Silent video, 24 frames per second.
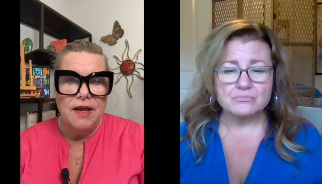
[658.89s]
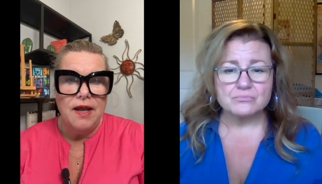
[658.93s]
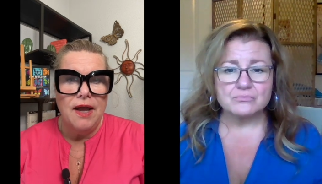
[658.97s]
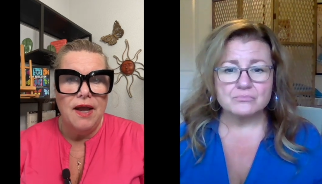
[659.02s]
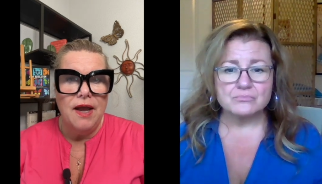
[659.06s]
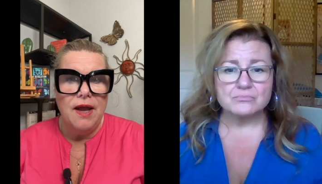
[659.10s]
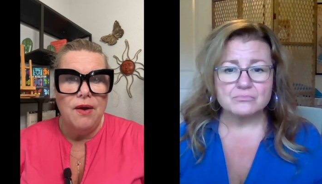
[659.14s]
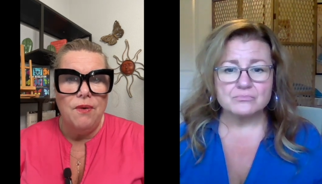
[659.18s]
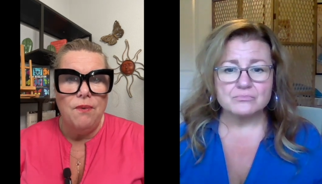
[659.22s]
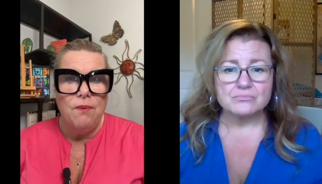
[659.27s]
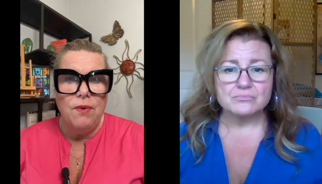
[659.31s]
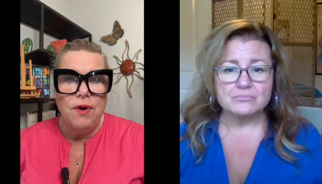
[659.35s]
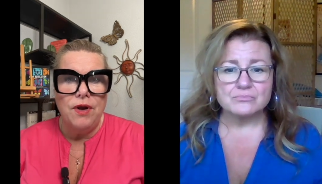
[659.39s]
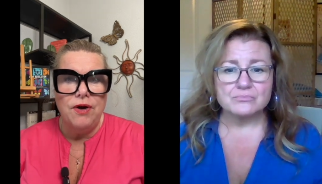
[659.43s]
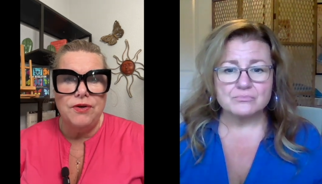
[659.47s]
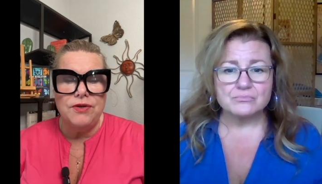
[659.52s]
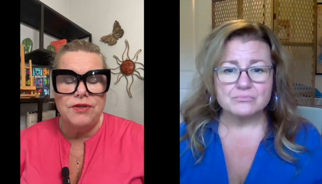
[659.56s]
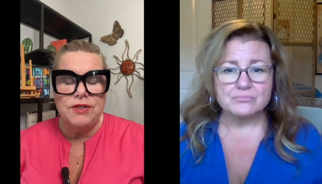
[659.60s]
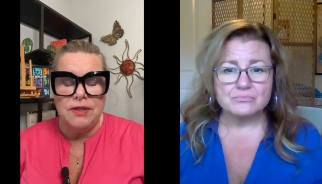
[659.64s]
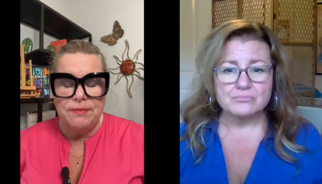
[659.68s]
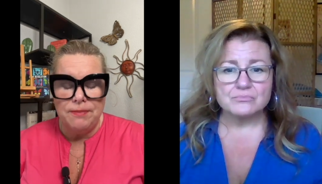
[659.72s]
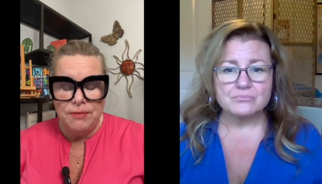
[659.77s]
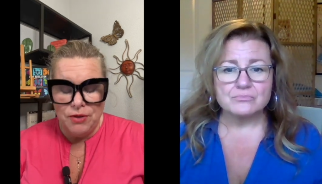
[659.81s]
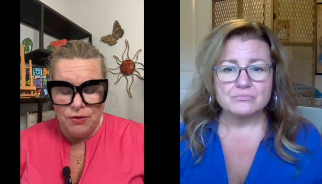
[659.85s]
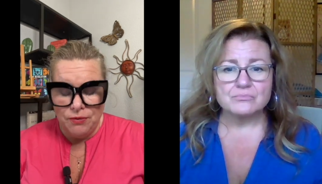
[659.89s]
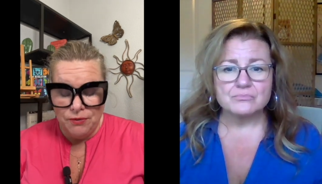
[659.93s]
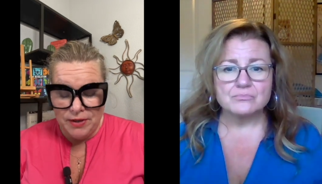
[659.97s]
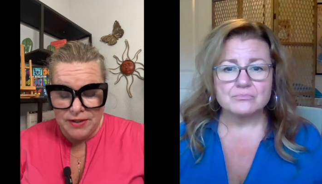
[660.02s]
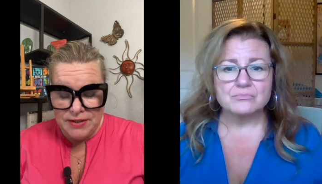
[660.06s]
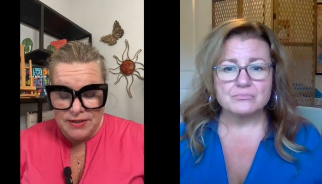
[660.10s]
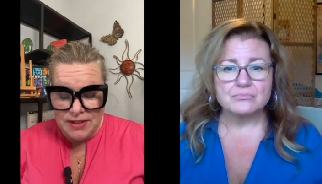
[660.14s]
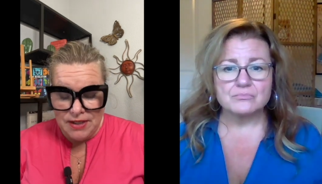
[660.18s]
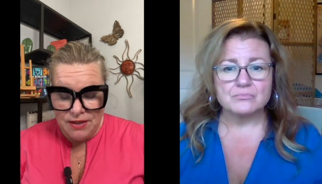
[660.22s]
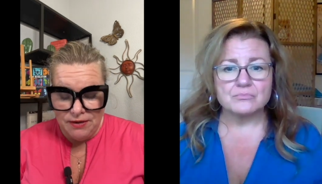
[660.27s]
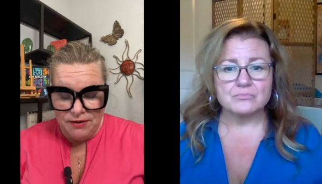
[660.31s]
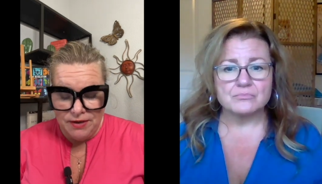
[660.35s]
Speaker 1: Uh, what are some of the
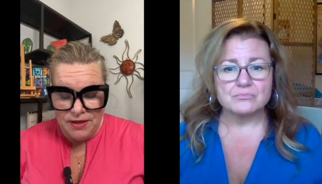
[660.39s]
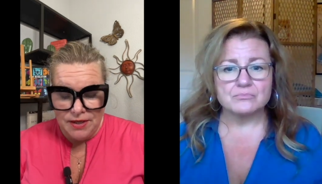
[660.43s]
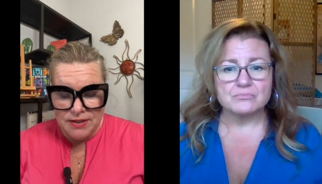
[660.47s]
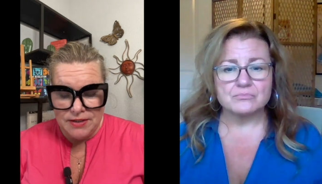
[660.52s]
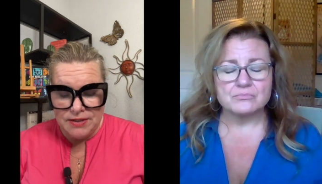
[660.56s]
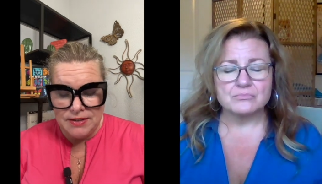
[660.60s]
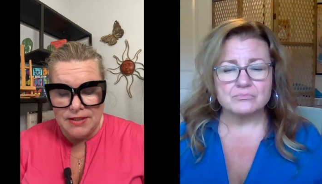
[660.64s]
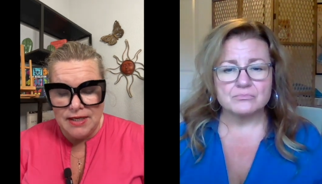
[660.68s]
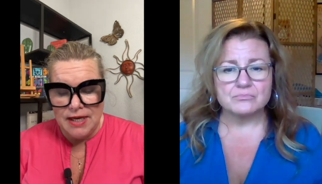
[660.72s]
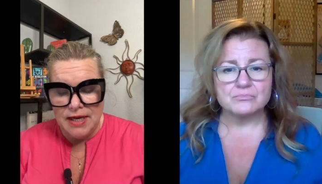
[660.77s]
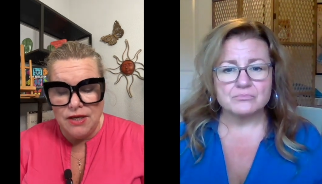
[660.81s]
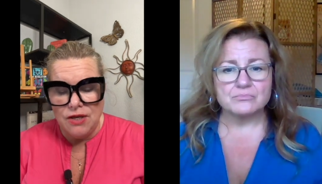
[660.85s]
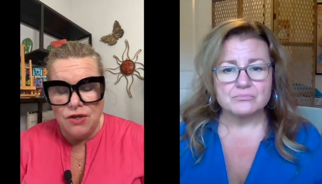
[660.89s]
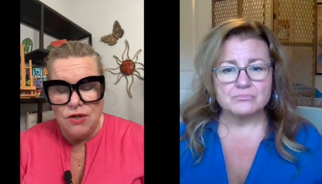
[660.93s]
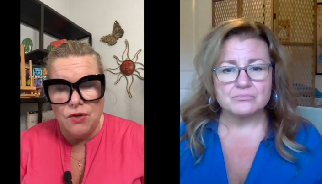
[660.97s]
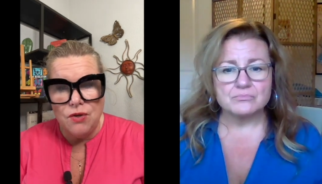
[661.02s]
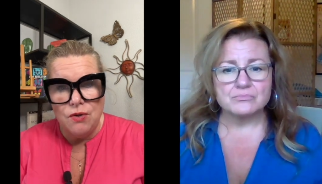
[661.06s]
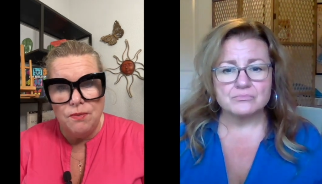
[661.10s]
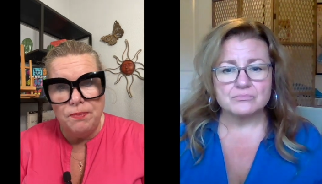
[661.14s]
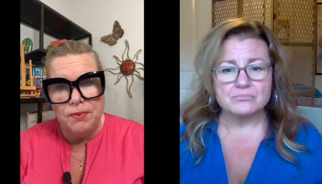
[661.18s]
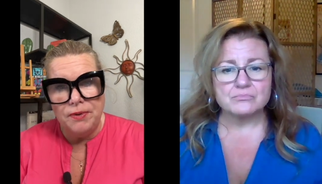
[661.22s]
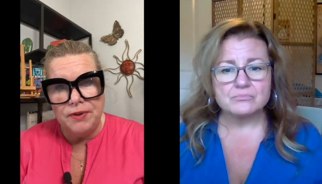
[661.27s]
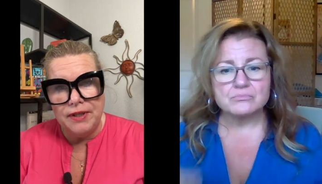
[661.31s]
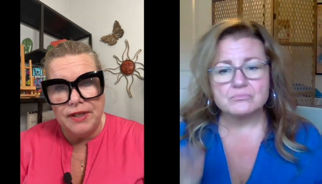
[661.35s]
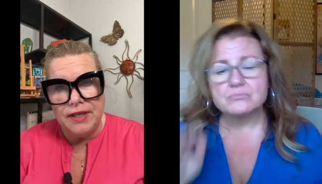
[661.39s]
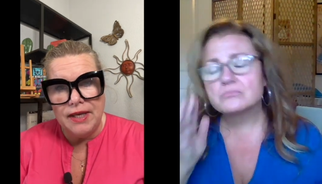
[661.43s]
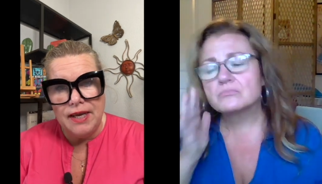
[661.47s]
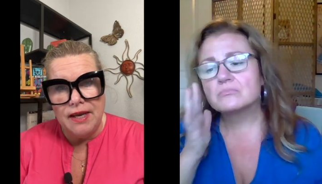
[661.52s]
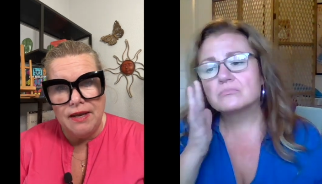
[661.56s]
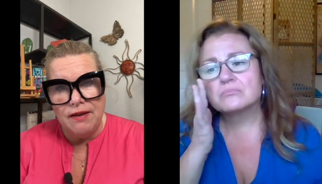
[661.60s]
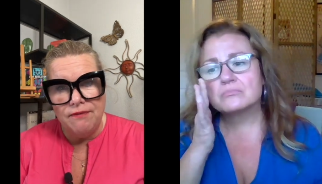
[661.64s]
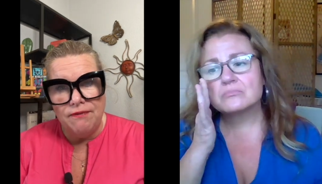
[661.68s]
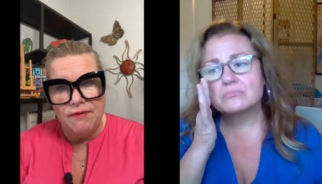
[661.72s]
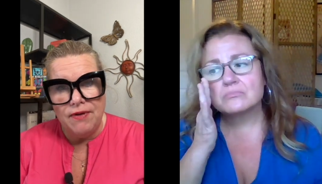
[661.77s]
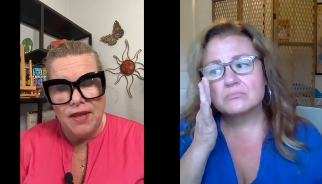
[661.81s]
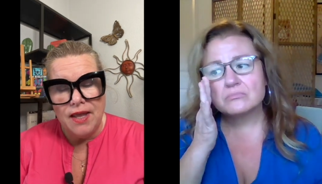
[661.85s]
criterias that you
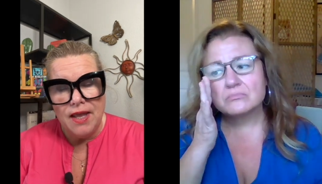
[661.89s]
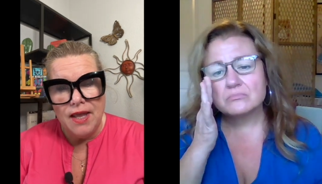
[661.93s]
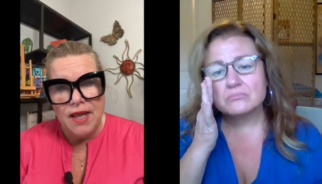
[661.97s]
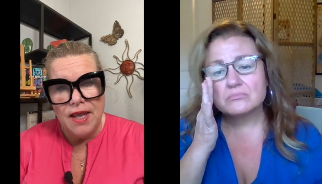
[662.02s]
believe